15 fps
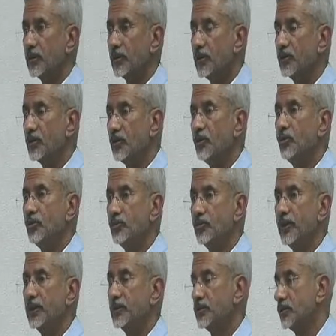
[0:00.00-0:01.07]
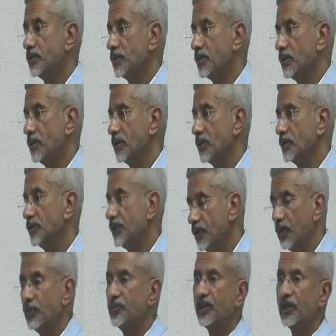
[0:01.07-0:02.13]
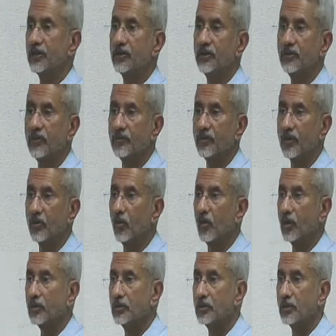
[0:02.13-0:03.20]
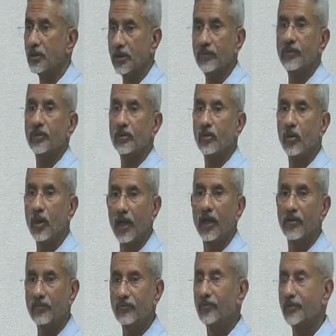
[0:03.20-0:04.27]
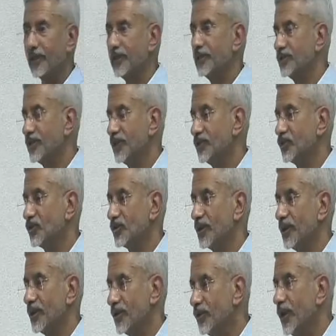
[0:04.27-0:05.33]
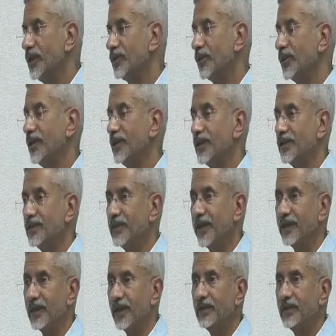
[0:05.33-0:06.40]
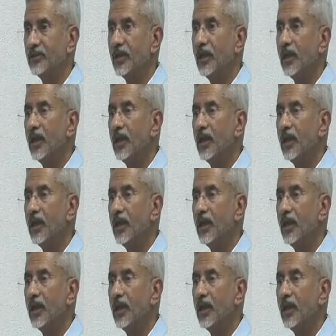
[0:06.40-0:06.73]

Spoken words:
conclude with the objective of the Quad, even though I have, in a sense, dwelt on it at great length.